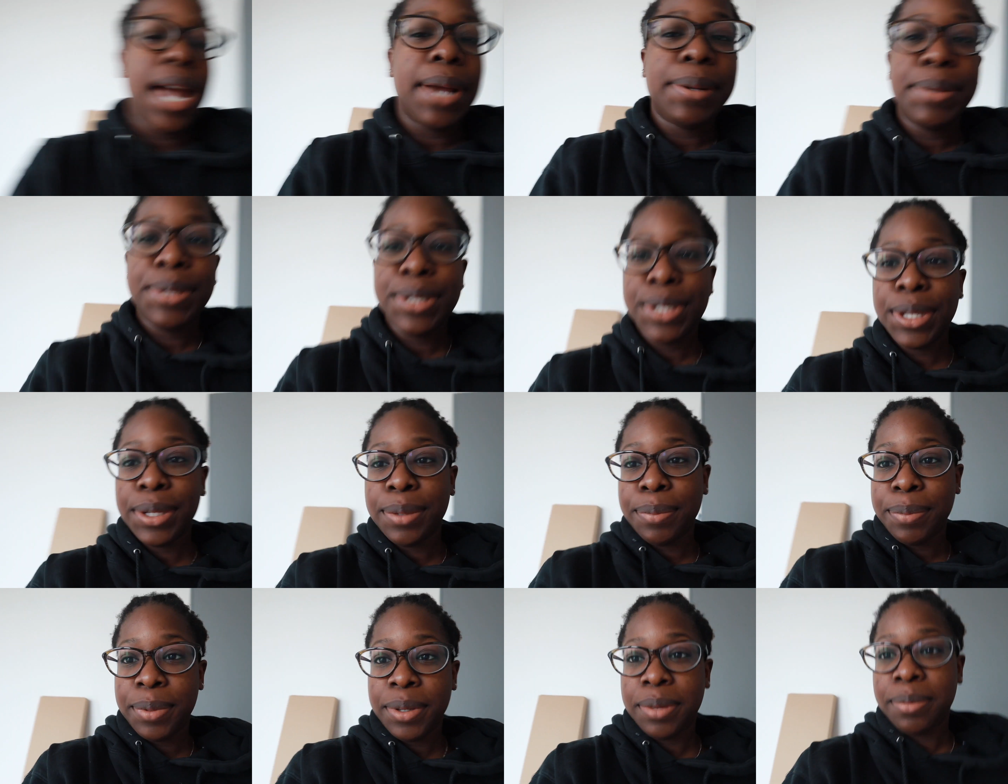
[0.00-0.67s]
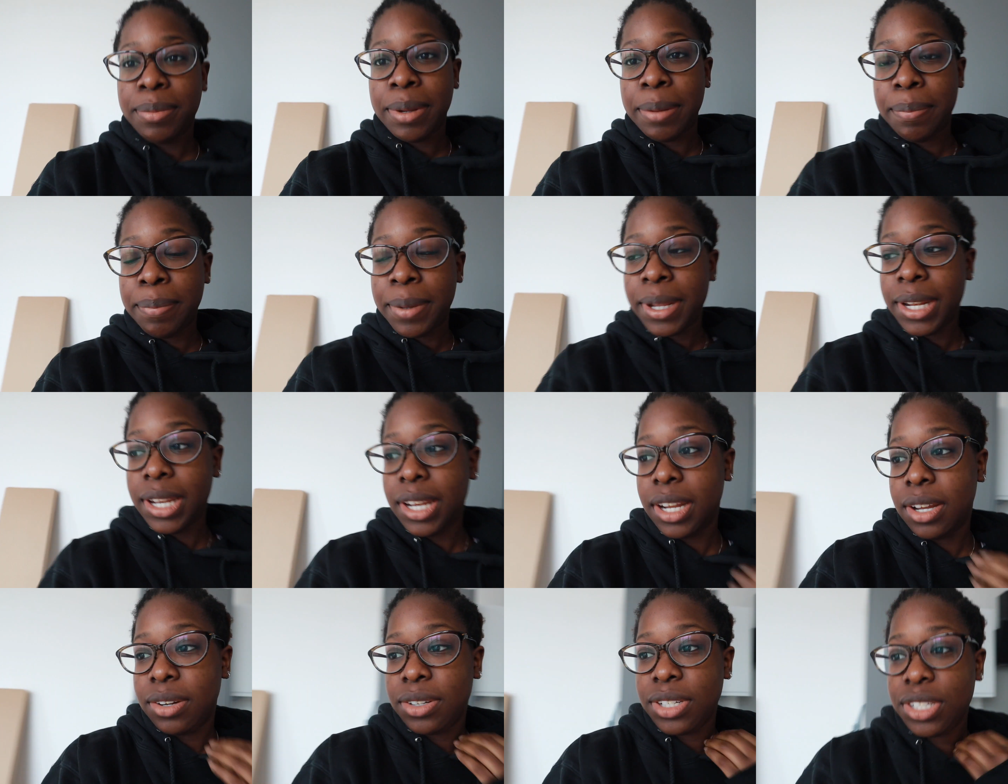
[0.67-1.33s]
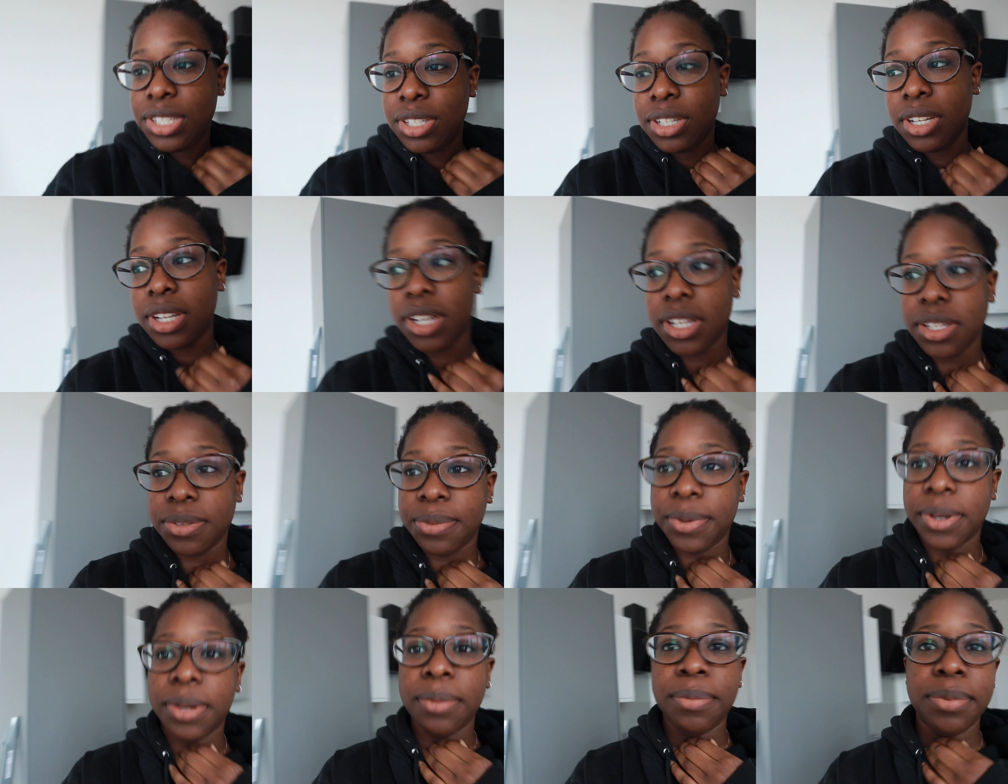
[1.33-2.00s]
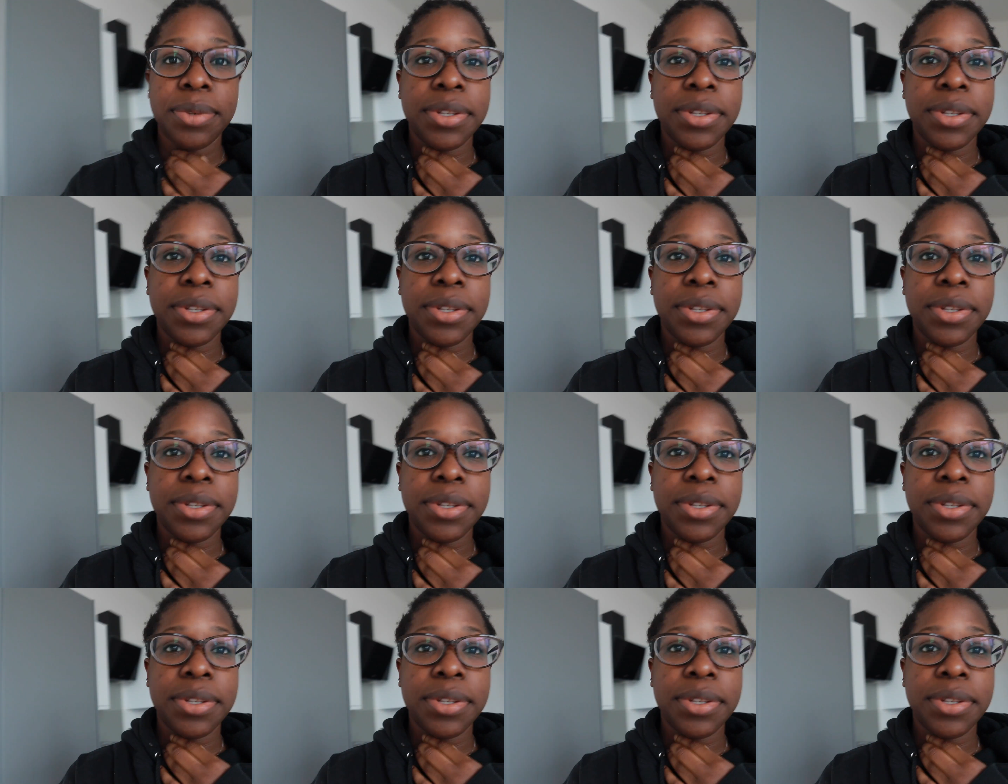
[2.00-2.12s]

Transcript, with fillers: I'm just gonna build my bed now. I'll show you guys when I'm